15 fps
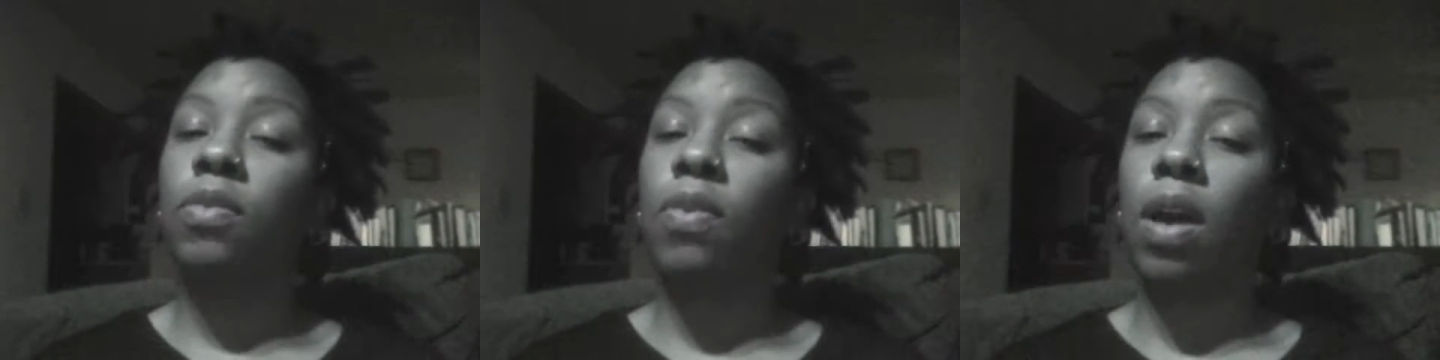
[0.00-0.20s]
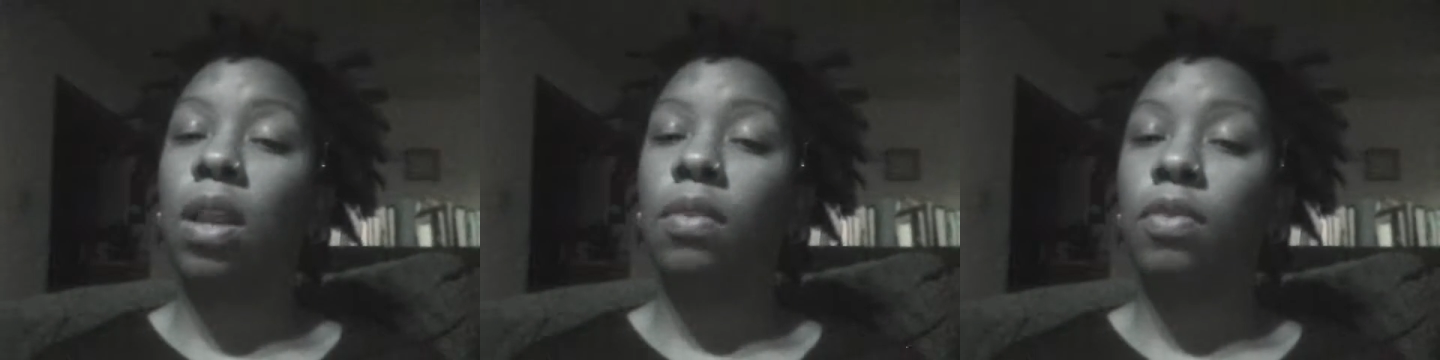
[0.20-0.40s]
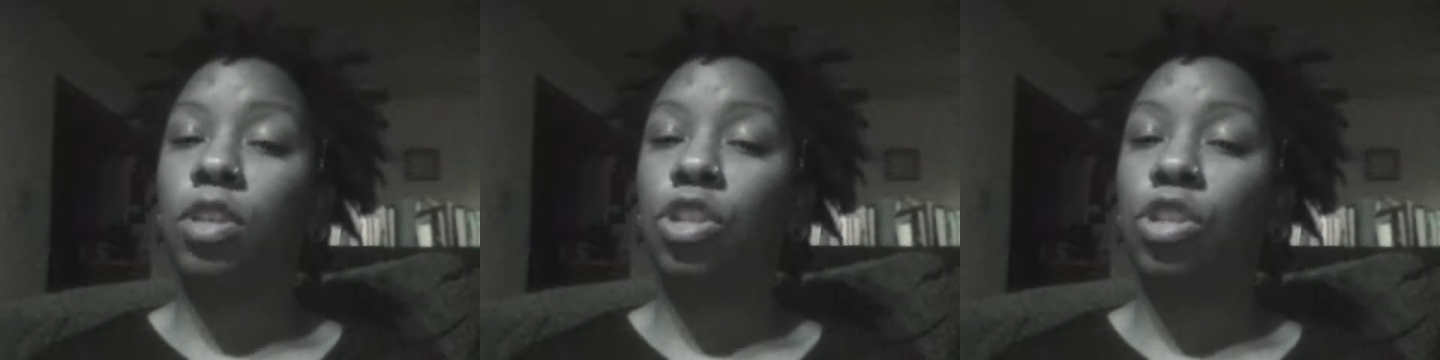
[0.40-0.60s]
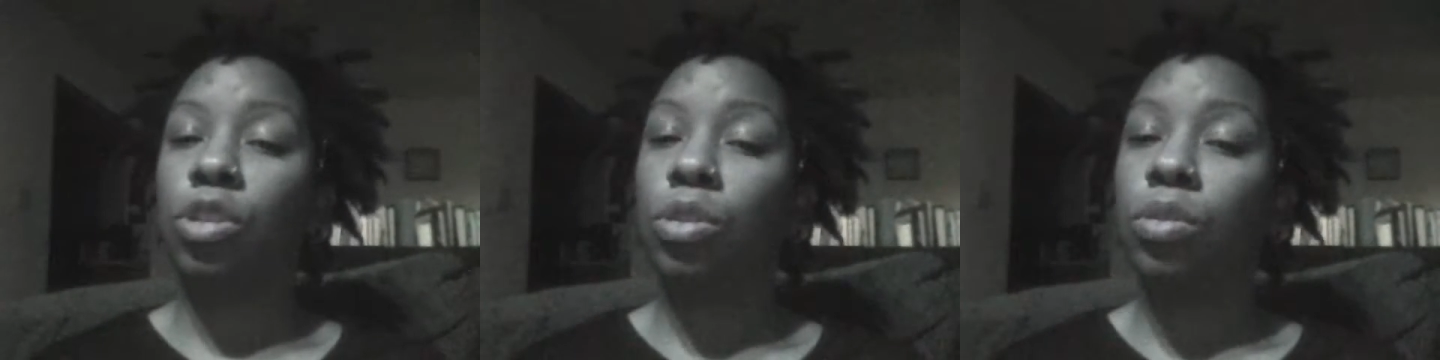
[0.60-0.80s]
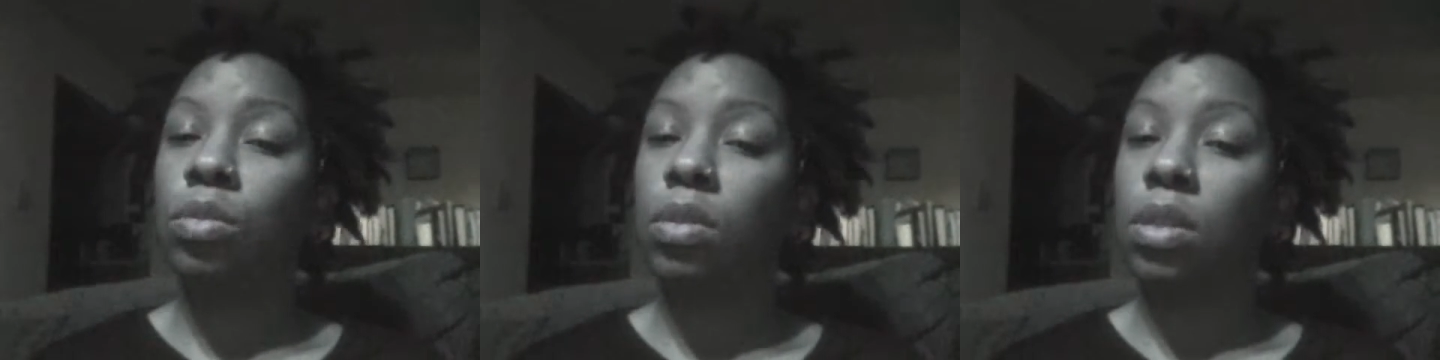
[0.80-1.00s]
if all of us
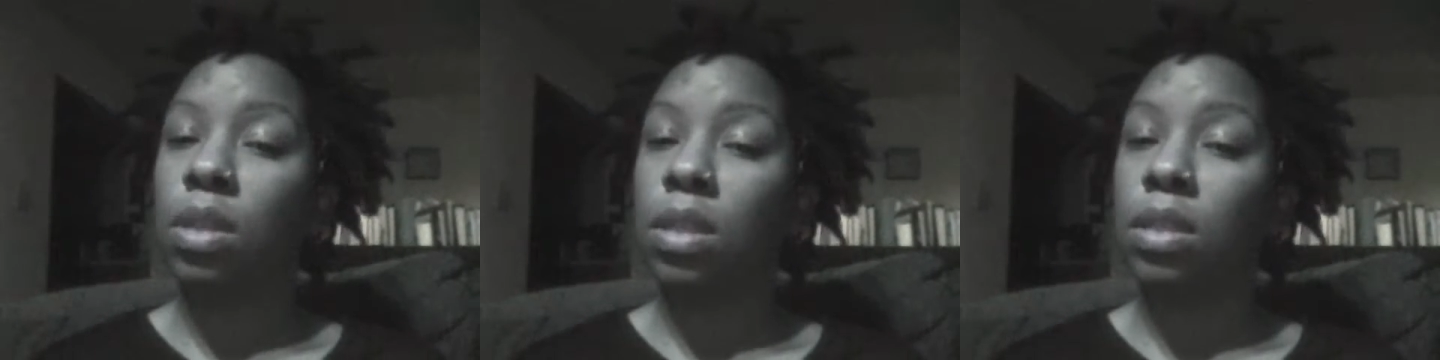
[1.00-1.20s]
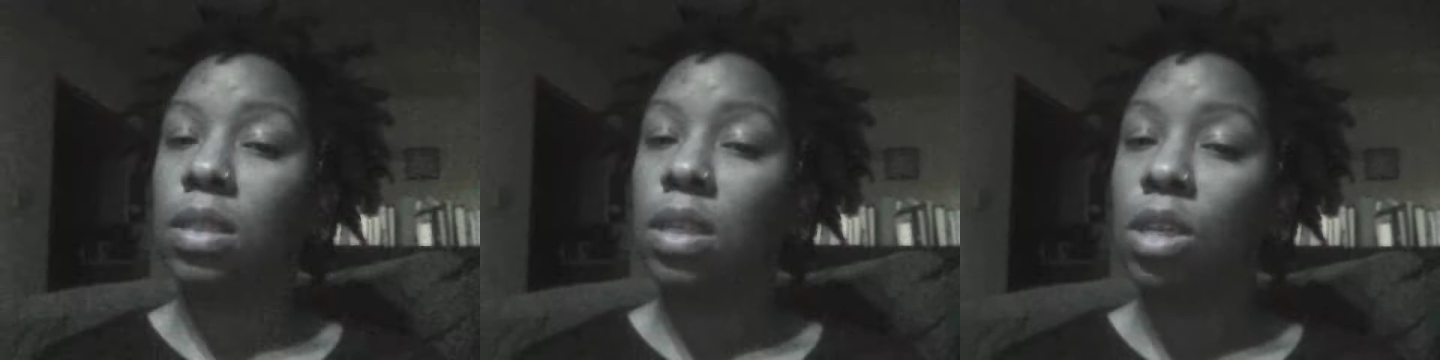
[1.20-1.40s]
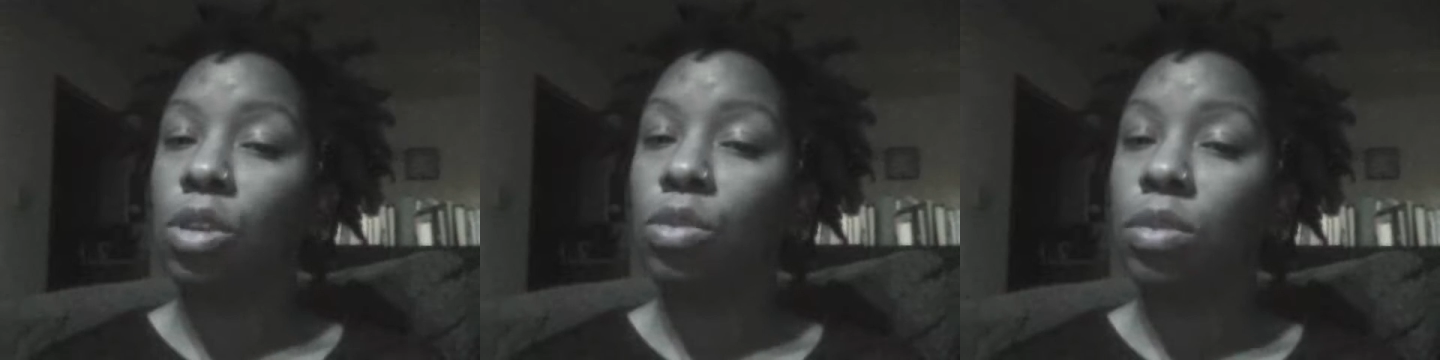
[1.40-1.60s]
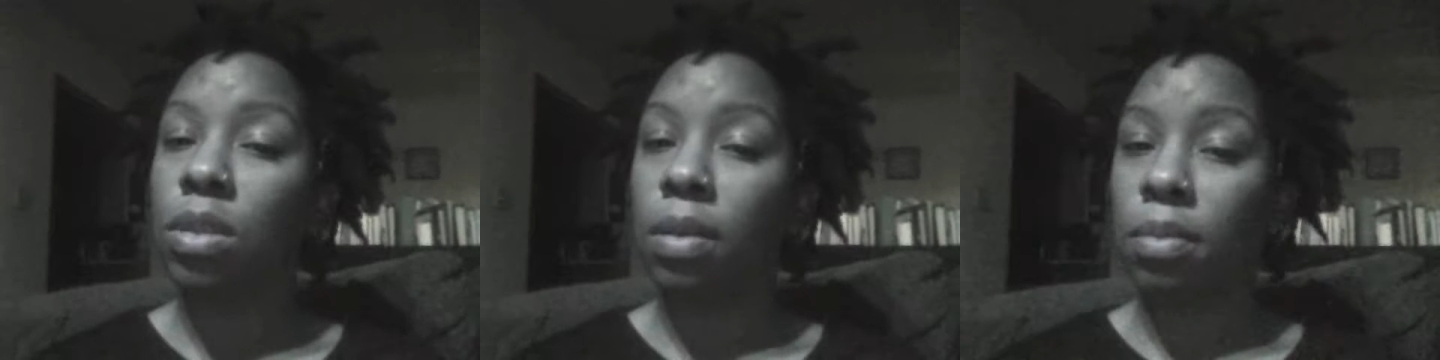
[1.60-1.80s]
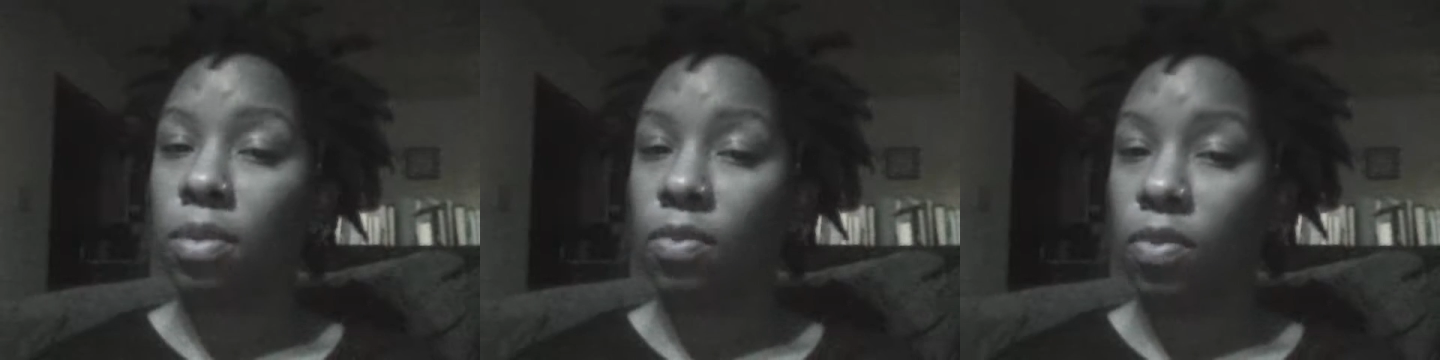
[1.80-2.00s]
choose to continue
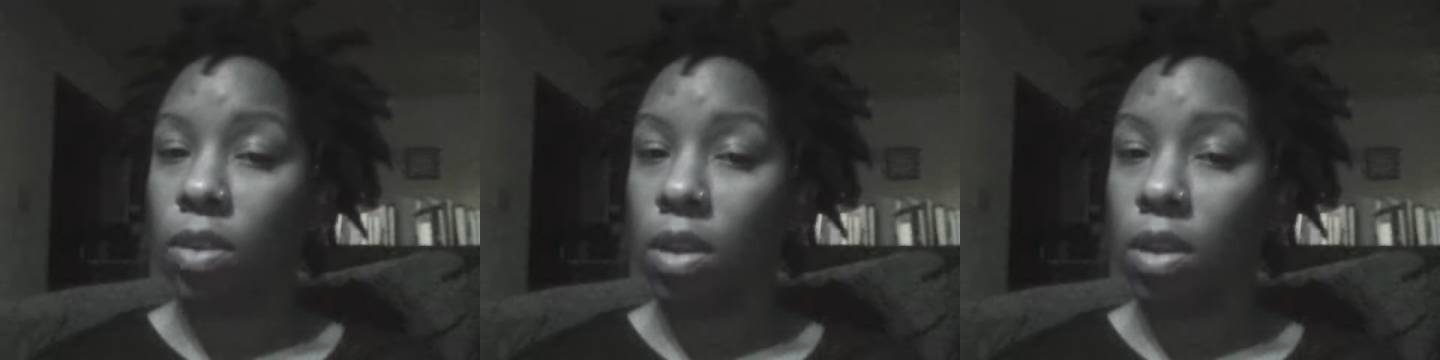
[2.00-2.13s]
something